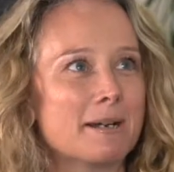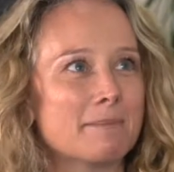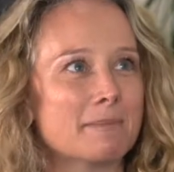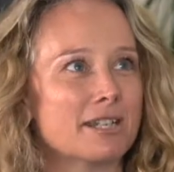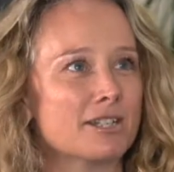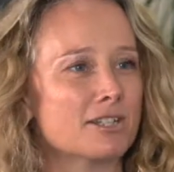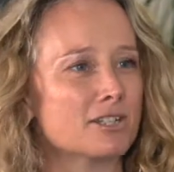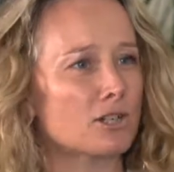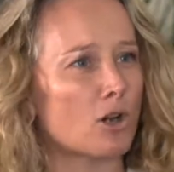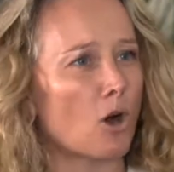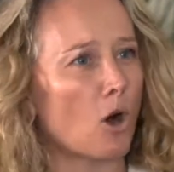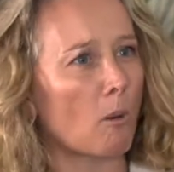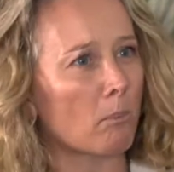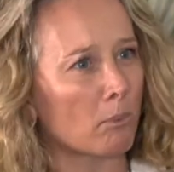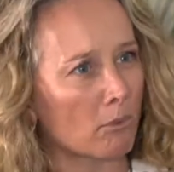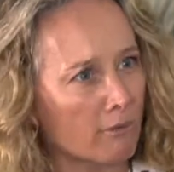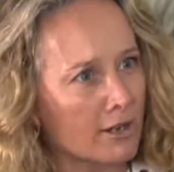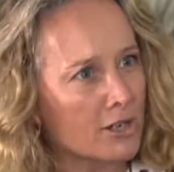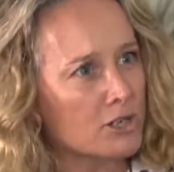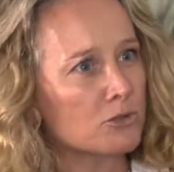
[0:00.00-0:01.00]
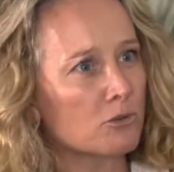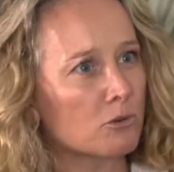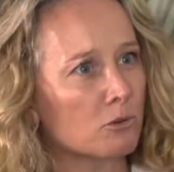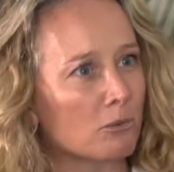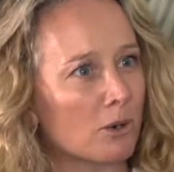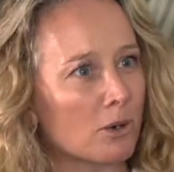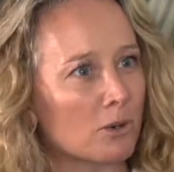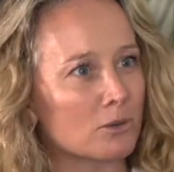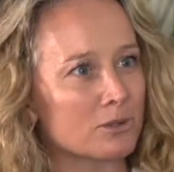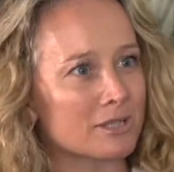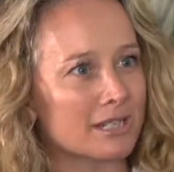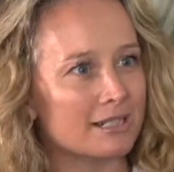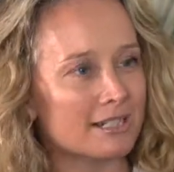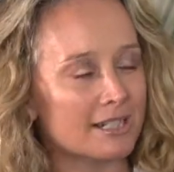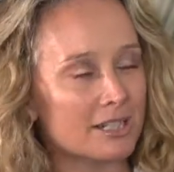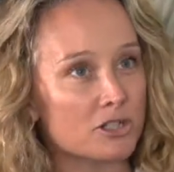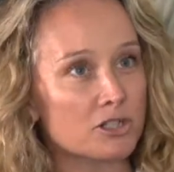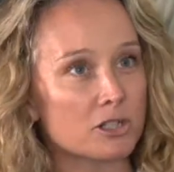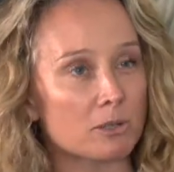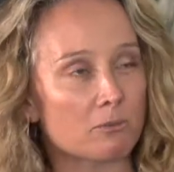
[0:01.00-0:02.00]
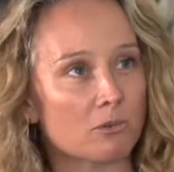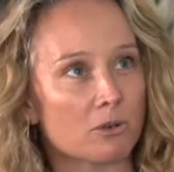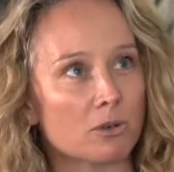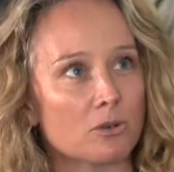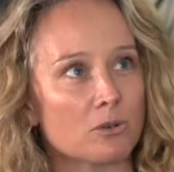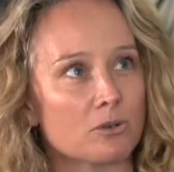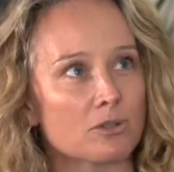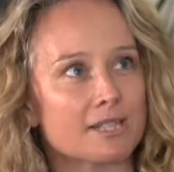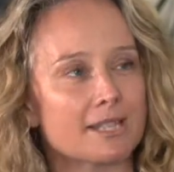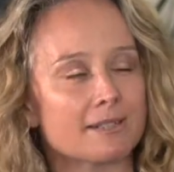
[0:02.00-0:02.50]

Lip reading: into operational roles and leadership roles.